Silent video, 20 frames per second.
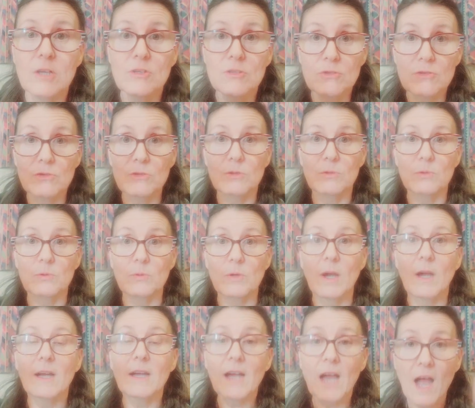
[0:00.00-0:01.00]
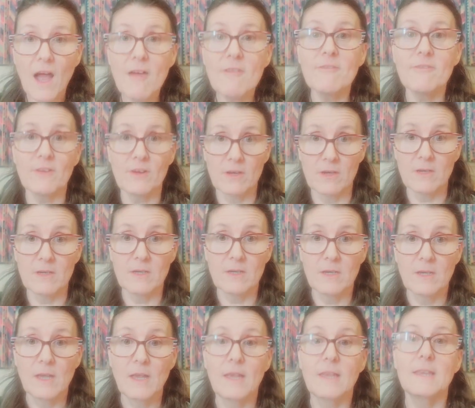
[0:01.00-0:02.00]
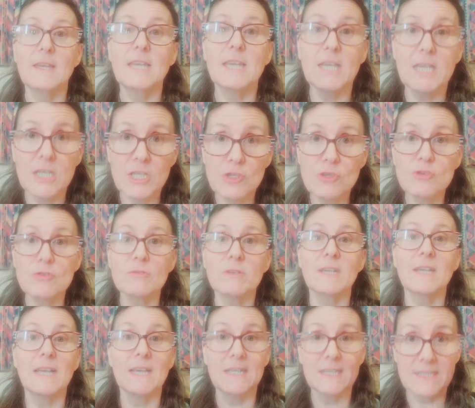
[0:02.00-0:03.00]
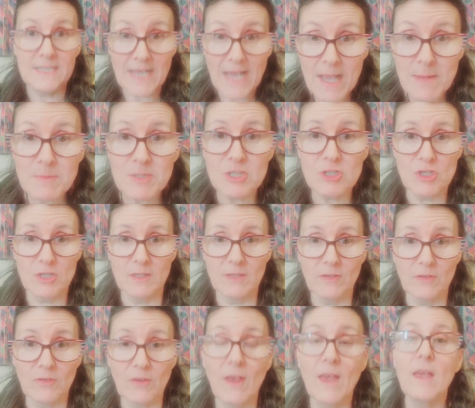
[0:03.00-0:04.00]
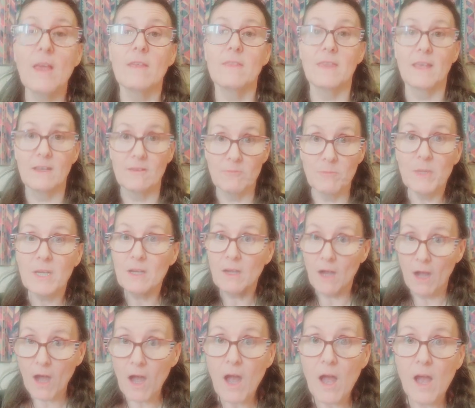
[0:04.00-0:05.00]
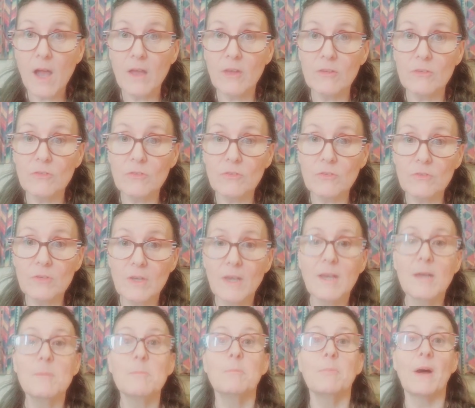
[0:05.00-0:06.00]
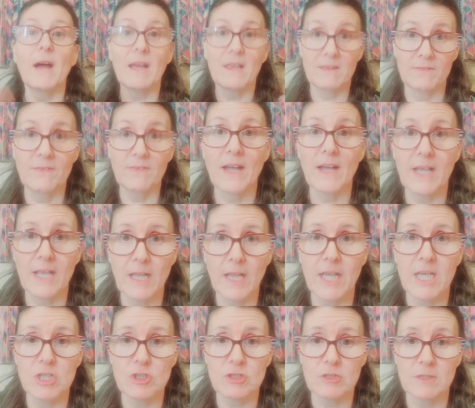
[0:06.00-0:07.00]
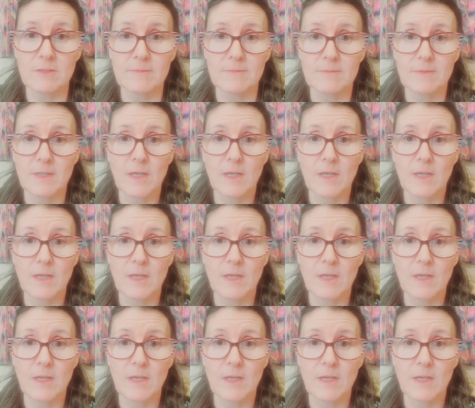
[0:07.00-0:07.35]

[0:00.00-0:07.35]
to cover the injury and damages that have been caused by the violation,